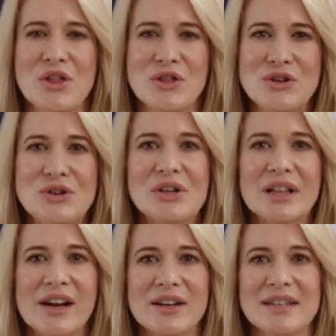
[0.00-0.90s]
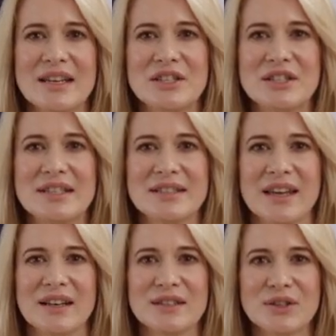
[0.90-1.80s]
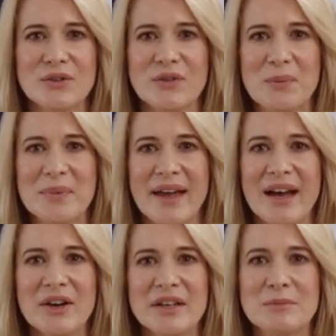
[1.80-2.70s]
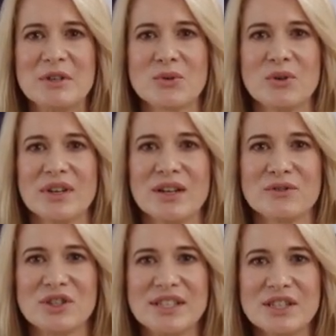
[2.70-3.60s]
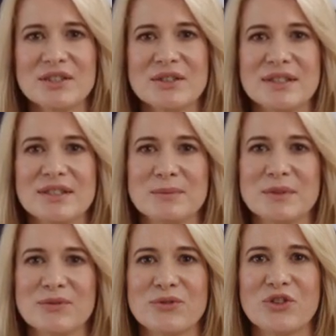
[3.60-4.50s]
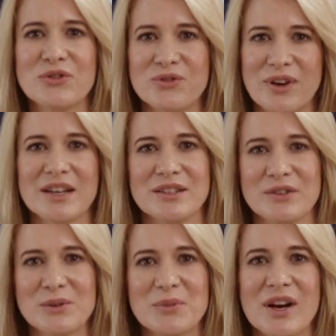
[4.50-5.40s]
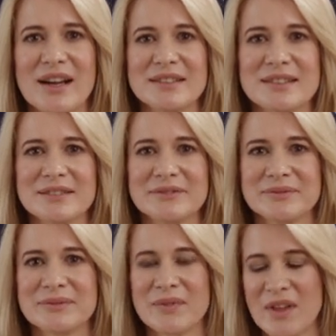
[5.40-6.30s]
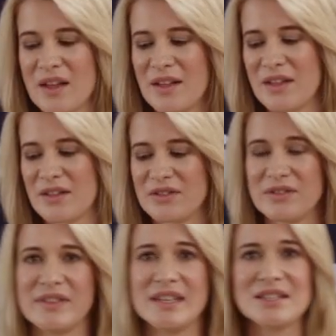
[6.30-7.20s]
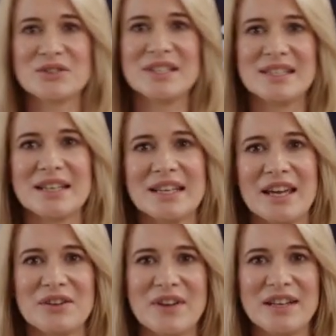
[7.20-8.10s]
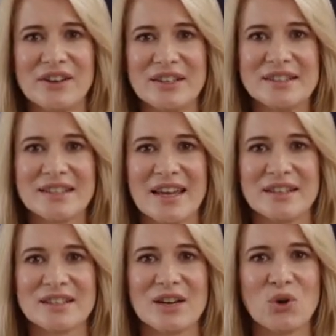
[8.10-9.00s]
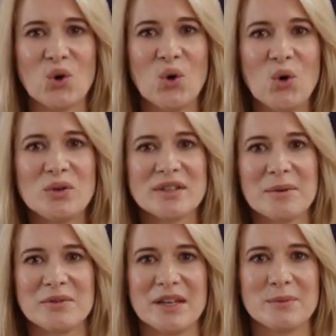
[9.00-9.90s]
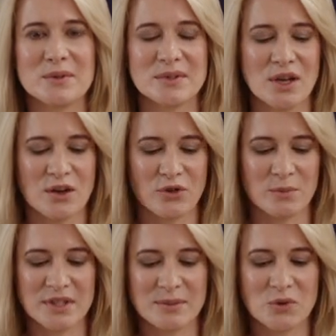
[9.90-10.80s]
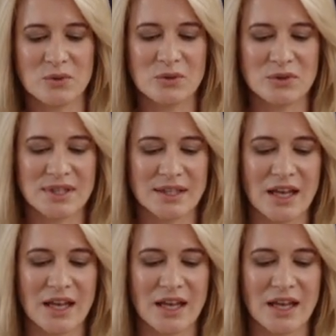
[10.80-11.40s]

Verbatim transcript: The new Clarius H D scanners offer the power and image quality of traditional systems for a fraction of the price. These three dedicated veterinarian scanners cover all types of animals from small to